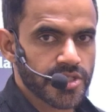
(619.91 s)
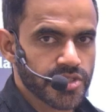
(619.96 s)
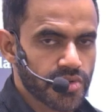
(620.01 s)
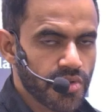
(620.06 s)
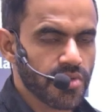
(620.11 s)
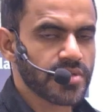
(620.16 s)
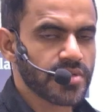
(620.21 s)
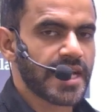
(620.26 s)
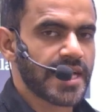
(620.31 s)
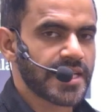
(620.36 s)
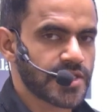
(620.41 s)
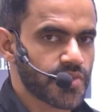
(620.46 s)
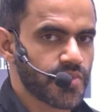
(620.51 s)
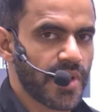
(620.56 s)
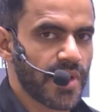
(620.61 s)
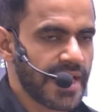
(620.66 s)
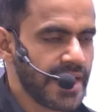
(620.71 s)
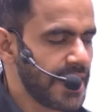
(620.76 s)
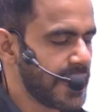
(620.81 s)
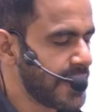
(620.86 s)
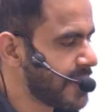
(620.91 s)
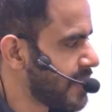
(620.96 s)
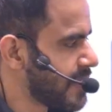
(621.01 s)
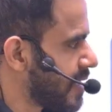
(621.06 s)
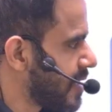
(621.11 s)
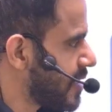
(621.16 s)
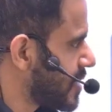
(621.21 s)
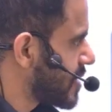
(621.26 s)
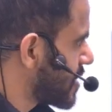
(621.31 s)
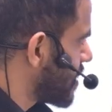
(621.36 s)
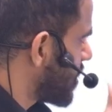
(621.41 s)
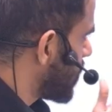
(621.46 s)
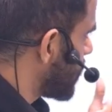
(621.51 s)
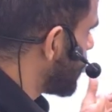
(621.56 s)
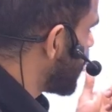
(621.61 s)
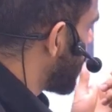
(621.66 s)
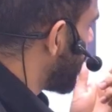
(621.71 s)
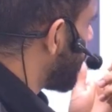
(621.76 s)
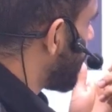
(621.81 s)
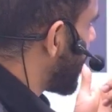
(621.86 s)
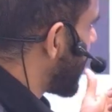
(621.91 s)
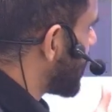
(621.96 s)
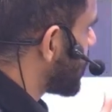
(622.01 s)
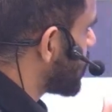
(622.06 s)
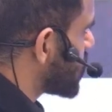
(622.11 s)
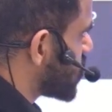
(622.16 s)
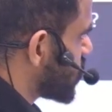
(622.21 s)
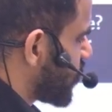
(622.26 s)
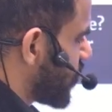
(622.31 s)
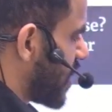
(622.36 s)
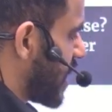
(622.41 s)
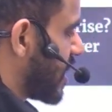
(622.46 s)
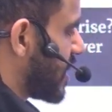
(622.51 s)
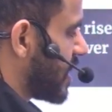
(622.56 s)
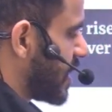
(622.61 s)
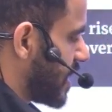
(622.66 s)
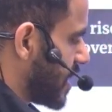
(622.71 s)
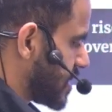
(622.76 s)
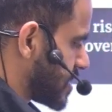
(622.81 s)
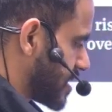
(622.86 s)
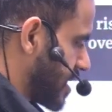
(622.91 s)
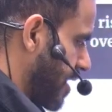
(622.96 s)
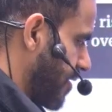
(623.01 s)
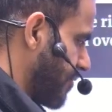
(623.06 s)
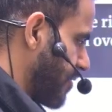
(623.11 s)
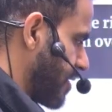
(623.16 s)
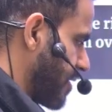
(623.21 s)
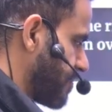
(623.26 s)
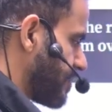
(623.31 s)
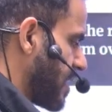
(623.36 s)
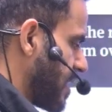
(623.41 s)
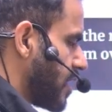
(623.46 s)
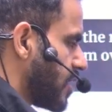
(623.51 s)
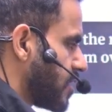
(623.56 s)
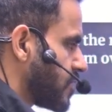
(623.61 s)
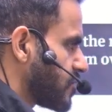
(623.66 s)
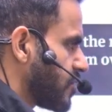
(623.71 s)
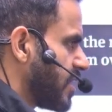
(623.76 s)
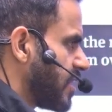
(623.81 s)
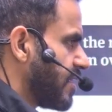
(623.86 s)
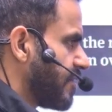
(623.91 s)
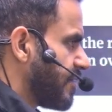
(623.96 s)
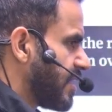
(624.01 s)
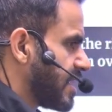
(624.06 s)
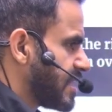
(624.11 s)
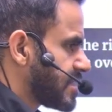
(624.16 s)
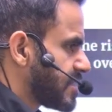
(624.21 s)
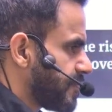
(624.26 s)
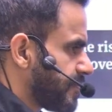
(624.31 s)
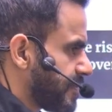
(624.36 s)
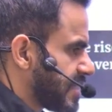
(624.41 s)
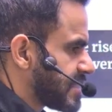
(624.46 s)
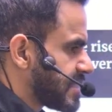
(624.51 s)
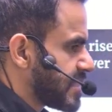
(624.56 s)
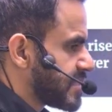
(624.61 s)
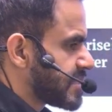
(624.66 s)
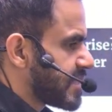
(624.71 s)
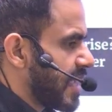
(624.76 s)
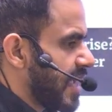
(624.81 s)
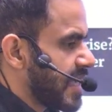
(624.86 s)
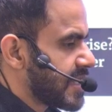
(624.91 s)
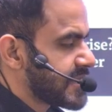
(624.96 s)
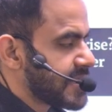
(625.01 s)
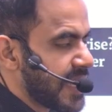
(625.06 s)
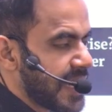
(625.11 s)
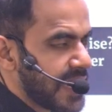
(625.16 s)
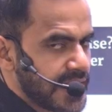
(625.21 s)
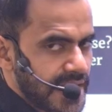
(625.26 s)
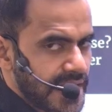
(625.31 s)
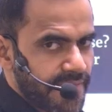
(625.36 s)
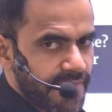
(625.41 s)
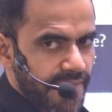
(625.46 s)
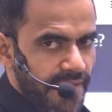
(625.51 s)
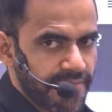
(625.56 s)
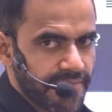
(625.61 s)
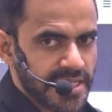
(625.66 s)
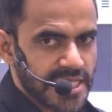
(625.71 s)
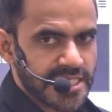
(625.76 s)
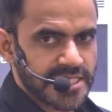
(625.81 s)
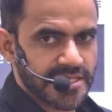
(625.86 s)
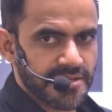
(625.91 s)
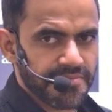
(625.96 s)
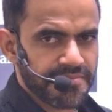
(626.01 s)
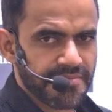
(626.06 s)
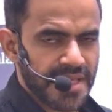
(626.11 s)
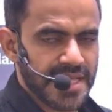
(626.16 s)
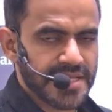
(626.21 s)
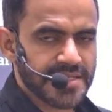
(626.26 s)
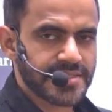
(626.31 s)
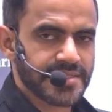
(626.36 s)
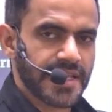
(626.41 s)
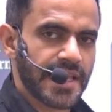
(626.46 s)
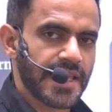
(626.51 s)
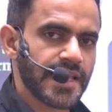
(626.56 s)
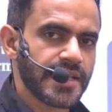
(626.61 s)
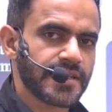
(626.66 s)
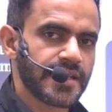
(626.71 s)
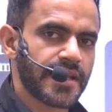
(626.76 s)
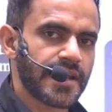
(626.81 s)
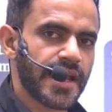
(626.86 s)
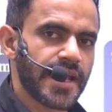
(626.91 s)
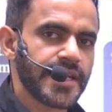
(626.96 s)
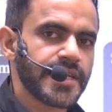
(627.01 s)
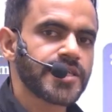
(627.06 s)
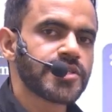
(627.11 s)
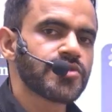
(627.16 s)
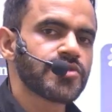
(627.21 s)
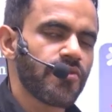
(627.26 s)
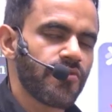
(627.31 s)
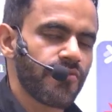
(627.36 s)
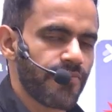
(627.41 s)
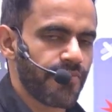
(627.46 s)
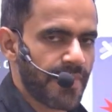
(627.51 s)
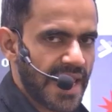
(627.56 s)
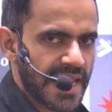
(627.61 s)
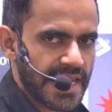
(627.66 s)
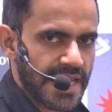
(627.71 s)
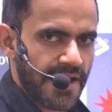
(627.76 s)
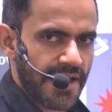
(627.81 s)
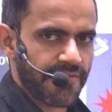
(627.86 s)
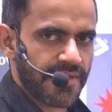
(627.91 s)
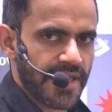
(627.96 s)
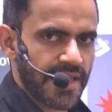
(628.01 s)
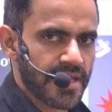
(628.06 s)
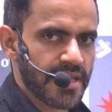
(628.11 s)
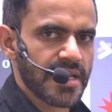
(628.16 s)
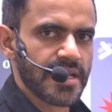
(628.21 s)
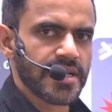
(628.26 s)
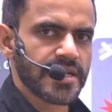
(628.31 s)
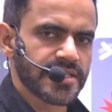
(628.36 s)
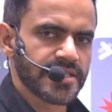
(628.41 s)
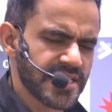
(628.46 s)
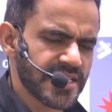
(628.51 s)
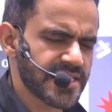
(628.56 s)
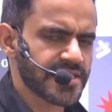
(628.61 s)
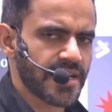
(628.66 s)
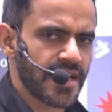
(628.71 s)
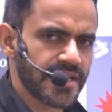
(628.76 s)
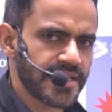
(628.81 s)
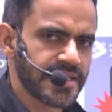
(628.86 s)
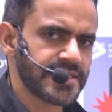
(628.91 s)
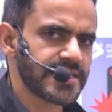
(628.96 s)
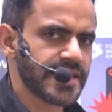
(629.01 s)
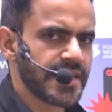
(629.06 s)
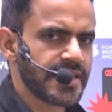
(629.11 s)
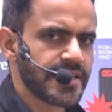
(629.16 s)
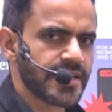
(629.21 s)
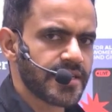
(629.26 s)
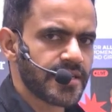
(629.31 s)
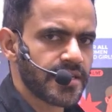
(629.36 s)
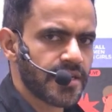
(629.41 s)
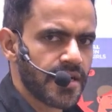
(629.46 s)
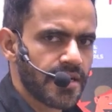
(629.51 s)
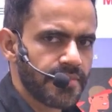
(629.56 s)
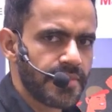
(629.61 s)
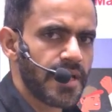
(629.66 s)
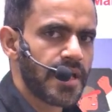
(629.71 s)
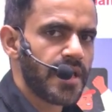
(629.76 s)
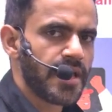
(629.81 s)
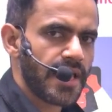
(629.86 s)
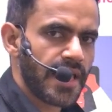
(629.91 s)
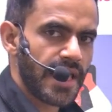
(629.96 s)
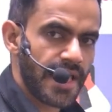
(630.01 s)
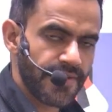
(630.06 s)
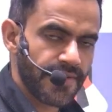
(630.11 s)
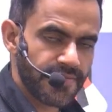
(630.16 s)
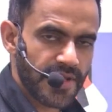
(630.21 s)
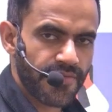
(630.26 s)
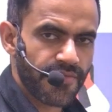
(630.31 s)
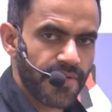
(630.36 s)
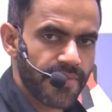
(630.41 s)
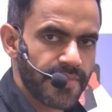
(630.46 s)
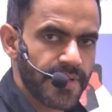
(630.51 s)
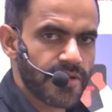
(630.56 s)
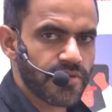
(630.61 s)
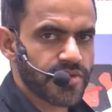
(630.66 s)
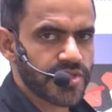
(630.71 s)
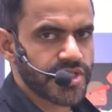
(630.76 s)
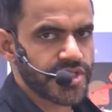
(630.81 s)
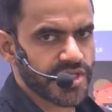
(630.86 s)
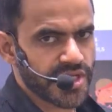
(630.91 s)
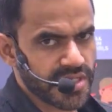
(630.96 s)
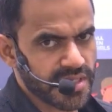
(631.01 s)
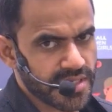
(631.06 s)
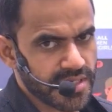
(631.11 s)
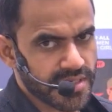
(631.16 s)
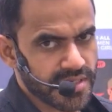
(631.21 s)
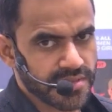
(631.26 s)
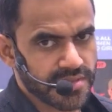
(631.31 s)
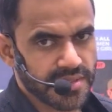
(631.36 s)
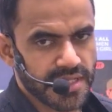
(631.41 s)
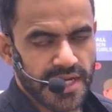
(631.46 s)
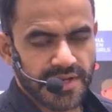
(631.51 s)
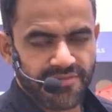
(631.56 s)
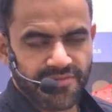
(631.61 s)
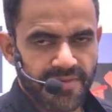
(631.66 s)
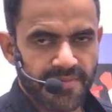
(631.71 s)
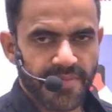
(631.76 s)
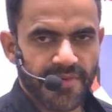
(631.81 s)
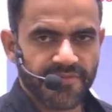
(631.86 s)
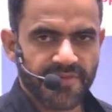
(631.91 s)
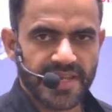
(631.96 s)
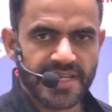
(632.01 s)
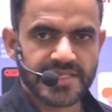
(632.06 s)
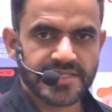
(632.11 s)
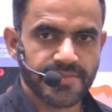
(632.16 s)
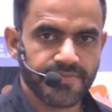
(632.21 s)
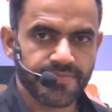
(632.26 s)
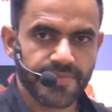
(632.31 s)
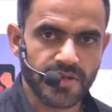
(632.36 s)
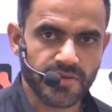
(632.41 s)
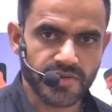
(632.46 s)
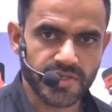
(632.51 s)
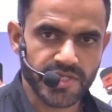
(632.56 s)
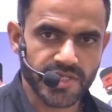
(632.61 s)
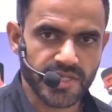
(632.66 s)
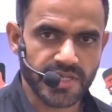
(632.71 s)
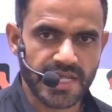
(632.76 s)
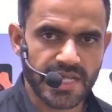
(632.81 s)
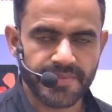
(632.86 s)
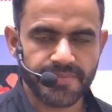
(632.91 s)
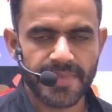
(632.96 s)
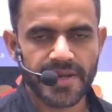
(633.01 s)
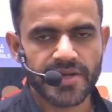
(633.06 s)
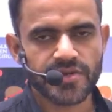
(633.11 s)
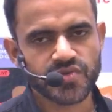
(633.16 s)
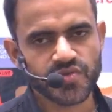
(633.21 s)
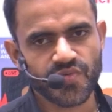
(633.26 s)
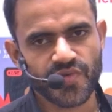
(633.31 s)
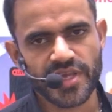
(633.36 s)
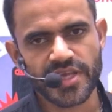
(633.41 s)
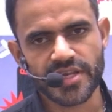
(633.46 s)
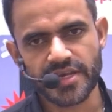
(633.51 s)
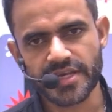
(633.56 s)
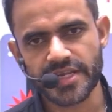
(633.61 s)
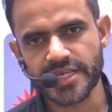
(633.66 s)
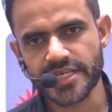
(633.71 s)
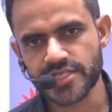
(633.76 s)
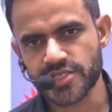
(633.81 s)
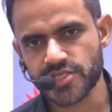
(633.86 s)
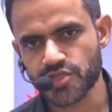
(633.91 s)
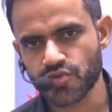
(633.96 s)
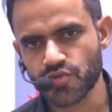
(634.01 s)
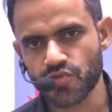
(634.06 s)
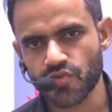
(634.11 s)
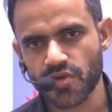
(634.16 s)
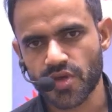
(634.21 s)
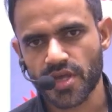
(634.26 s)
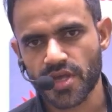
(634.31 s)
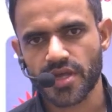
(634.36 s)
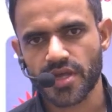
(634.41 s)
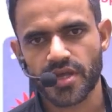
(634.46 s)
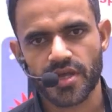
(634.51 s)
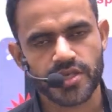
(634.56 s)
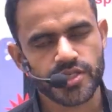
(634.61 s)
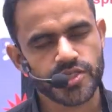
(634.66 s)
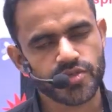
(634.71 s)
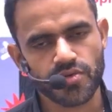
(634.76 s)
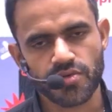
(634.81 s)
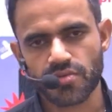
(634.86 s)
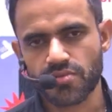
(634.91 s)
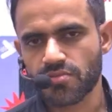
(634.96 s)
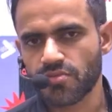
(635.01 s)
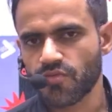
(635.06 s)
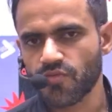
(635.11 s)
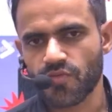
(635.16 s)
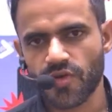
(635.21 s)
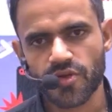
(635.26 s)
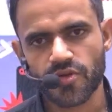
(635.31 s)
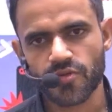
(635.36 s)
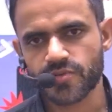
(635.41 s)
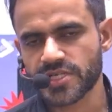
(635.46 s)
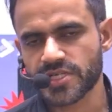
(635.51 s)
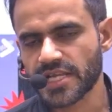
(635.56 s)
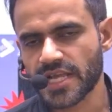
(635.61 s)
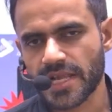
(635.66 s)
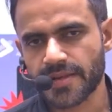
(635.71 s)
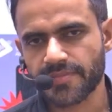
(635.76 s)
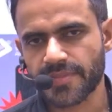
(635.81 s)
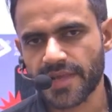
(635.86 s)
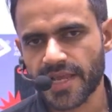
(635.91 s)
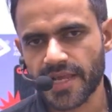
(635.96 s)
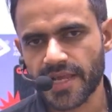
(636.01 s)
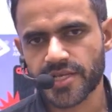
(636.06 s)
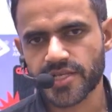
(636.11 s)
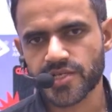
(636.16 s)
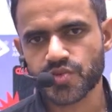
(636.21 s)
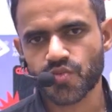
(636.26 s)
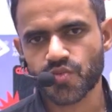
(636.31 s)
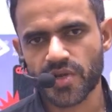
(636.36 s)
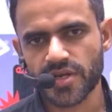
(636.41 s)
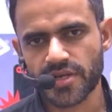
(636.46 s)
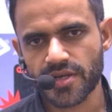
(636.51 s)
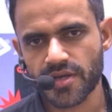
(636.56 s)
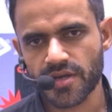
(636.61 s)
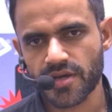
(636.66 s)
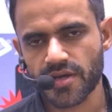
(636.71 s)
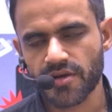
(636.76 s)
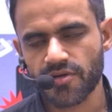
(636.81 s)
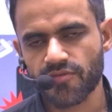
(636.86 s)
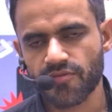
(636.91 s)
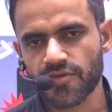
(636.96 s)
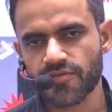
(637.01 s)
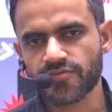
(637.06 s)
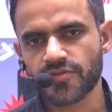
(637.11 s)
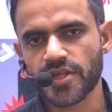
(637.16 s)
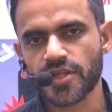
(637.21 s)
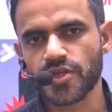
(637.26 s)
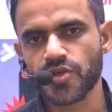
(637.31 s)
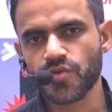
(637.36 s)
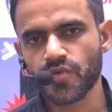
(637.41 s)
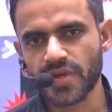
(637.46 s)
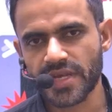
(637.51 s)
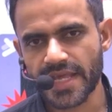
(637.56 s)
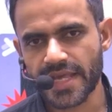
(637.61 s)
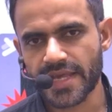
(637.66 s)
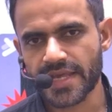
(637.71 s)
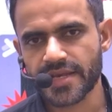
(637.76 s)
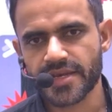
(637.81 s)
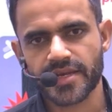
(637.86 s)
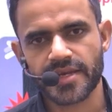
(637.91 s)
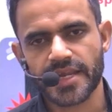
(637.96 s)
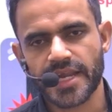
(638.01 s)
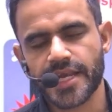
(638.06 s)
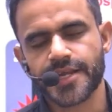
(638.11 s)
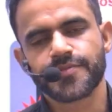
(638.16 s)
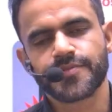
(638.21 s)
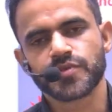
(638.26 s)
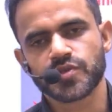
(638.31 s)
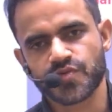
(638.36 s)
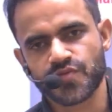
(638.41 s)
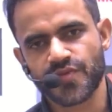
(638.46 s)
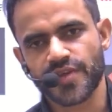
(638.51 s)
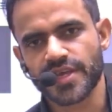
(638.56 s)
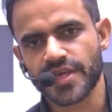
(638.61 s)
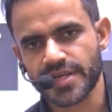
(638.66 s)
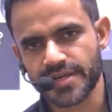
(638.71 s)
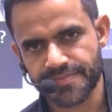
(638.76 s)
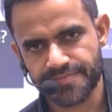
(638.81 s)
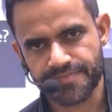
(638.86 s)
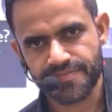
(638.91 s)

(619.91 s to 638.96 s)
So that's why the term manosphere is given. So, in a very simple sense, they are saying that feminism is taking the rights of men away. Just understand the term. If there will be question, that will be very simple question that manosphere leads to. So, one option can be it is one of the new layer in atmosphere.